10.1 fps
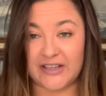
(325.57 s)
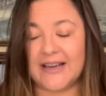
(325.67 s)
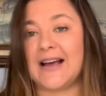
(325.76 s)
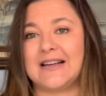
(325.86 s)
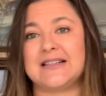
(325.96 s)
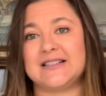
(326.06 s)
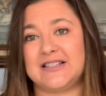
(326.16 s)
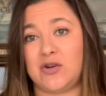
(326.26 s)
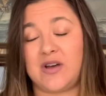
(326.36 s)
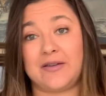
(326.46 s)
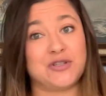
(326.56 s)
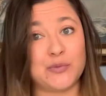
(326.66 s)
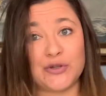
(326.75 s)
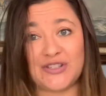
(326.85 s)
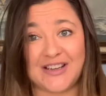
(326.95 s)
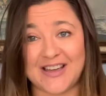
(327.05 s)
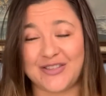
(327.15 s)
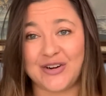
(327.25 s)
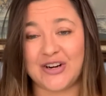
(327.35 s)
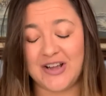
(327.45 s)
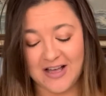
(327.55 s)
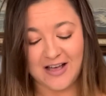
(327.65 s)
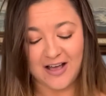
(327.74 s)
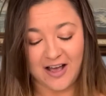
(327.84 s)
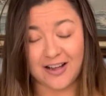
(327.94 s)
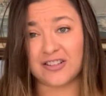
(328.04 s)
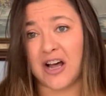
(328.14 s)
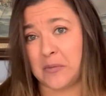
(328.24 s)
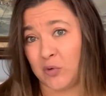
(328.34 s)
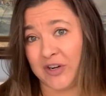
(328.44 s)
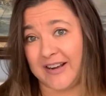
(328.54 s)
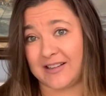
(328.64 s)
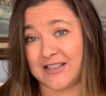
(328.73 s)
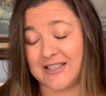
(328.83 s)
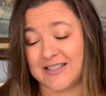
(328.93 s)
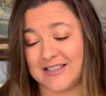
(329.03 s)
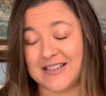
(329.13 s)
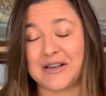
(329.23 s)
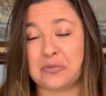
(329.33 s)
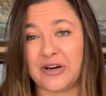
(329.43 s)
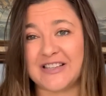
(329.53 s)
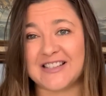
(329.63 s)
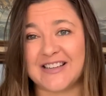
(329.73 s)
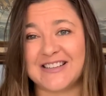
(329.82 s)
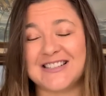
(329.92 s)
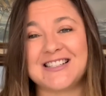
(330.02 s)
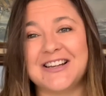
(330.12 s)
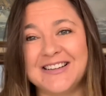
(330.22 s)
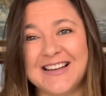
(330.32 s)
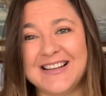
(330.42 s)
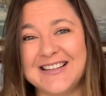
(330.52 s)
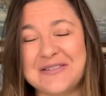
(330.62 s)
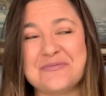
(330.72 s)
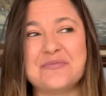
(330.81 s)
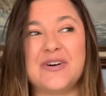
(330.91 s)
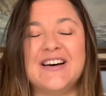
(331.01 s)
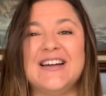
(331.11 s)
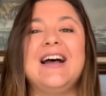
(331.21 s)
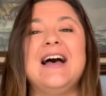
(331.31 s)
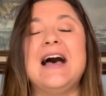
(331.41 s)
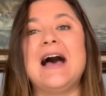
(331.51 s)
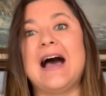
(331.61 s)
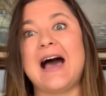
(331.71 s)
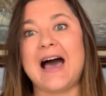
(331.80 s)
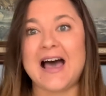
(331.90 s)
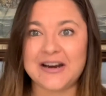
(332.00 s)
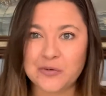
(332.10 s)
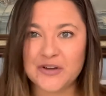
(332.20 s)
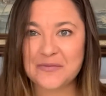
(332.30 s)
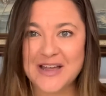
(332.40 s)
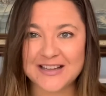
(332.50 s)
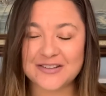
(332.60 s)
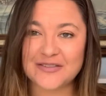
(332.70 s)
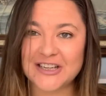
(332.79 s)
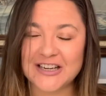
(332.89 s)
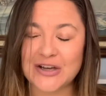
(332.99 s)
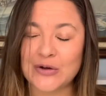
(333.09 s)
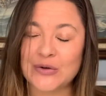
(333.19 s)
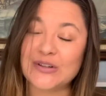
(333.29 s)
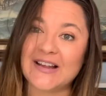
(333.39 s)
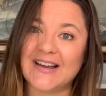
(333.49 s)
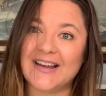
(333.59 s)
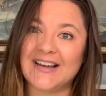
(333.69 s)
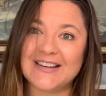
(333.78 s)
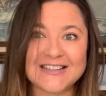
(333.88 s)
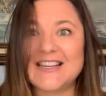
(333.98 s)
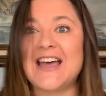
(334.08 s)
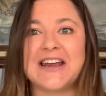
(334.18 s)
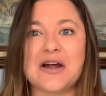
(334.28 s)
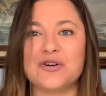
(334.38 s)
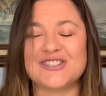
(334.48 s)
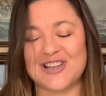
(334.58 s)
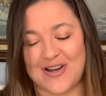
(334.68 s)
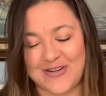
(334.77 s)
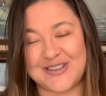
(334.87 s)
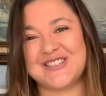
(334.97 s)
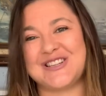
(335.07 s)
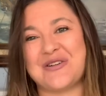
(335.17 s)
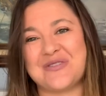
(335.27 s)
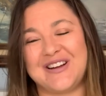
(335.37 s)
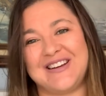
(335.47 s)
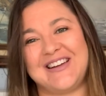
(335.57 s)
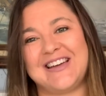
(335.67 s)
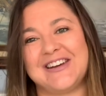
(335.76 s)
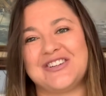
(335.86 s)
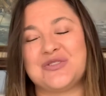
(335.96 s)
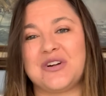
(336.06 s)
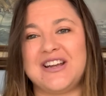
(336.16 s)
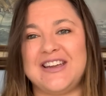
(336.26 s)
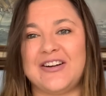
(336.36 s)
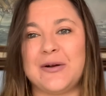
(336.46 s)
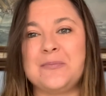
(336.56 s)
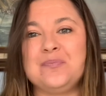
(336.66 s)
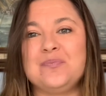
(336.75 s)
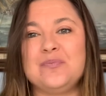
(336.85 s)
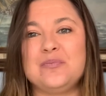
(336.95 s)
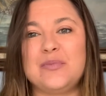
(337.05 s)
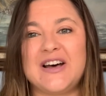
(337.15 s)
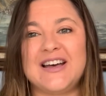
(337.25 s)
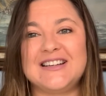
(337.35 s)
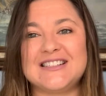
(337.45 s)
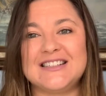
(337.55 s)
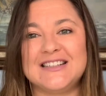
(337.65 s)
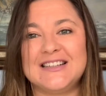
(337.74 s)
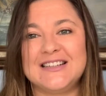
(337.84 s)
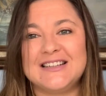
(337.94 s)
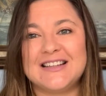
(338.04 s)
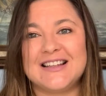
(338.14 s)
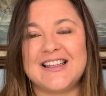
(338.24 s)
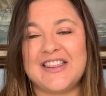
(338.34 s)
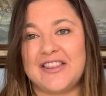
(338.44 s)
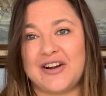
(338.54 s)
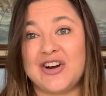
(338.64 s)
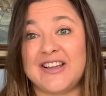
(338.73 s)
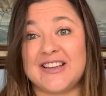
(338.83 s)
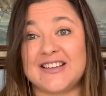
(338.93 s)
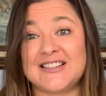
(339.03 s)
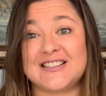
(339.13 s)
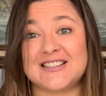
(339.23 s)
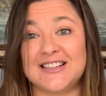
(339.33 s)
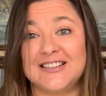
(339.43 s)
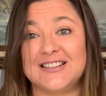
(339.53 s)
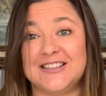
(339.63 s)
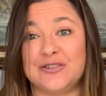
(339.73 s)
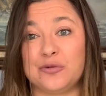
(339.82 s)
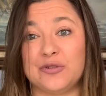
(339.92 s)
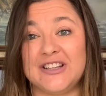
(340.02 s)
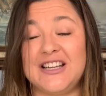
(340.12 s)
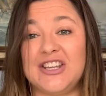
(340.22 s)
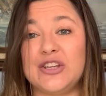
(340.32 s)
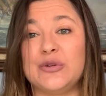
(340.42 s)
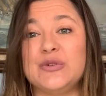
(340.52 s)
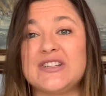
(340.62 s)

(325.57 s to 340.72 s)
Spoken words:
I still have to put together a lot more necklaces and bracelets, but I don't want to make the video like 10 hours long, so we're gonna cut it short here. But there it is, really cute.